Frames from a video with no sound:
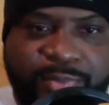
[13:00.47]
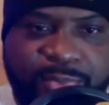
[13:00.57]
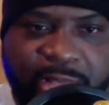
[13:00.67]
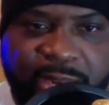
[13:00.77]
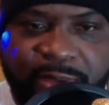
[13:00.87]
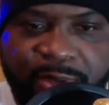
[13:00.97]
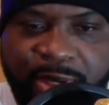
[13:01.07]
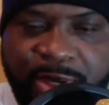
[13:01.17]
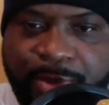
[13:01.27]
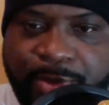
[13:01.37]
lot
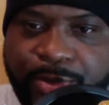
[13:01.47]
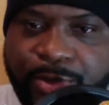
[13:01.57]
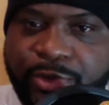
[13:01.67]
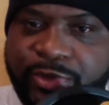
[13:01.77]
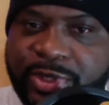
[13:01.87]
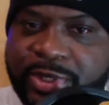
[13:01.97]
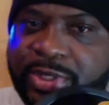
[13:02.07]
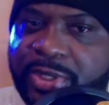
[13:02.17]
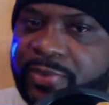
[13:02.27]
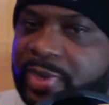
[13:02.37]
of movies and
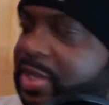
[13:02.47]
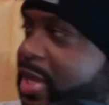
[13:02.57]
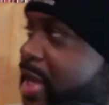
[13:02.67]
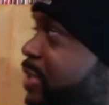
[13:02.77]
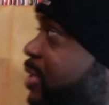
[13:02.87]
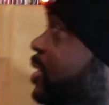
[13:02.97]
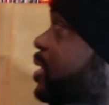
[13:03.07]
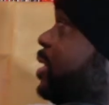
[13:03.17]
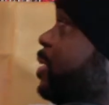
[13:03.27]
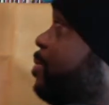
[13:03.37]
stuff like that. As you can
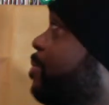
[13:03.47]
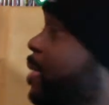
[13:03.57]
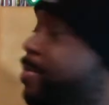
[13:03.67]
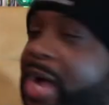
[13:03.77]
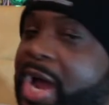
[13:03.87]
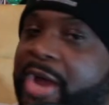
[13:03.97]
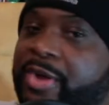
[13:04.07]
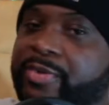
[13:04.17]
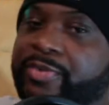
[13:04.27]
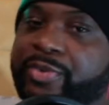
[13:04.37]
see, my
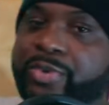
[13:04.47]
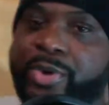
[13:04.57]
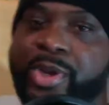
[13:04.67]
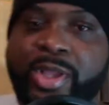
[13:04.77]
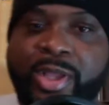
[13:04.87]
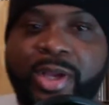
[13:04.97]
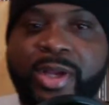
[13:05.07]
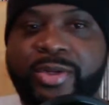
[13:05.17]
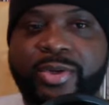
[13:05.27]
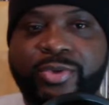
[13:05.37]
pile for I
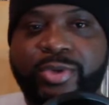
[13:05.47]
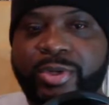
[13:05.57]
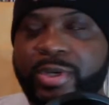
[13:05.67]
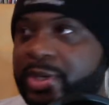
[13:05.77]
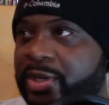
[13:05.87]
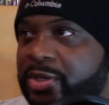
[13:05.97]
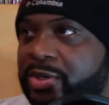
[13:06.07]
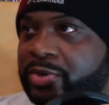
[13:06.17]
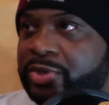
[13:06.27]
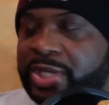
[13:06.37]
told you,
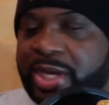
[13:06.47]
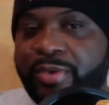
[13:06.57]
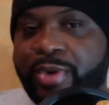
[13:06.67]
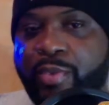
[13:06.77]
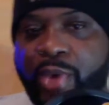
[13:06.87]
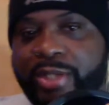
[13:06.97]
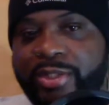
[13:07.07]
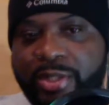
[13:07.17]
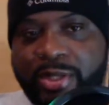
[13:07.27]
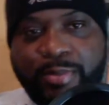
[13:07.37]
in January I
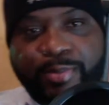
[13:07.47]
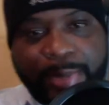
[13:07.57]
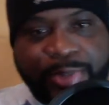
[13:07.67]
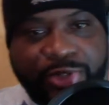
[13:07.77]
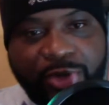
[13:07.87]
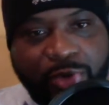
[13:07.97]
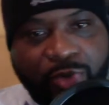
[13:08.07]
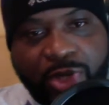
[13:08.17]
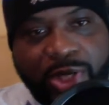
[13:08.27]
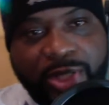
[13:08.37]
watched maybe certain
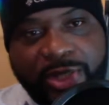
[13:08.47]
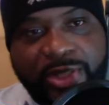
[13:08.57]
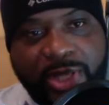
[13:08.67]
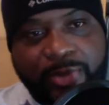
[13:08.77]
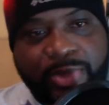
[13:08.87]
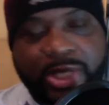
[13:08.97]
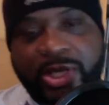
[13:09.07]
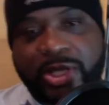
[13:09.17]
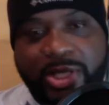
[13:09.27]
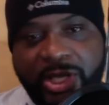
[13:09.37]
ones at the
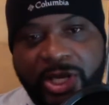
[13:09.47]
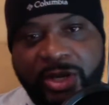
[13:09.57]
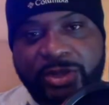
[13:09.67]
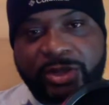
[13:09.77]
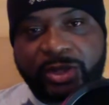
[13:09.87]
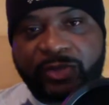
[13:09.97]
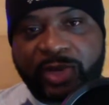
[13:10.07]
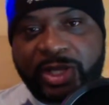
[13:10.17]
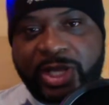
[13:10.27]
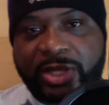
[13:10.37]
beginning of the year and stuff
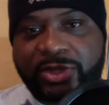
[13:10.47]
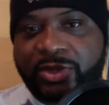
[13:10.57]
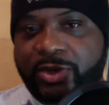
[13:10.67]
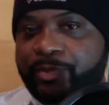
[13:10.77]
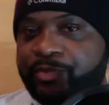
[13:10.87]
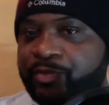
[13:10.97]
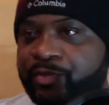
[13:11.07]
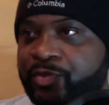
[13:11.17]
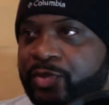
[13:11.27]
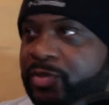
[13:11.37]
like that. So
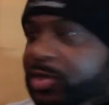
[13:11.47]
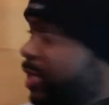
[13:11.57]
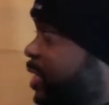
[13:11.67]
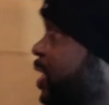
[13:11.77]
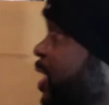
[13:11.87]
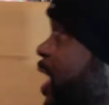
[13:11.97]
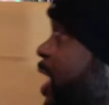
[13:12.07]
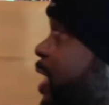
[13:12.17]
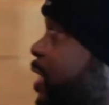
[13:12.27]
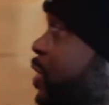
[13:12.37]
you can see I
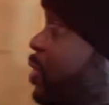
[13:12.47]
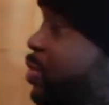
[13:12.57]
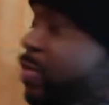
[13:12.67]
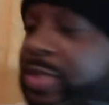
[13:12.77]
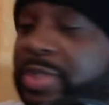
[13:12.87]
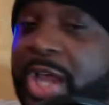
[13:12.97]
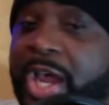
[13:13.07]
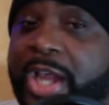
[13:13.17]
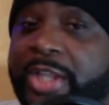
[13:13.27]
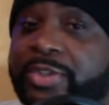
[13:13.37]
had like two
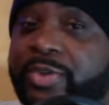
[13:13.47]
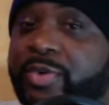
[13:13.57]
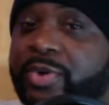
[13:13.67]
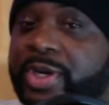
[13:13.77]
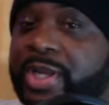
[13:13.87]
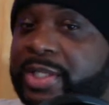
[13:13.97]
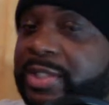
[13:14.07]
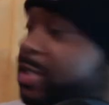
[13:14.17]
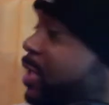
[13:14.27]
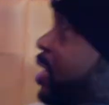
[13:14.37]
sides going. That's